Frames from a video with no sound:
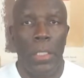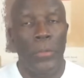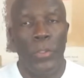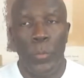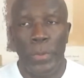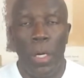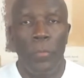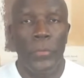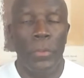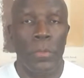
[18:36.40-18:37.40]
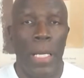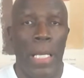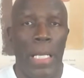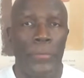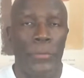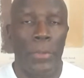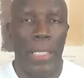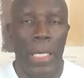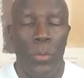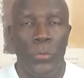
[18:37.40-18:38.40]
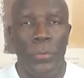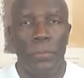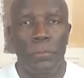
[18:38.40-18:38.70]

So when the officer arrives to the house,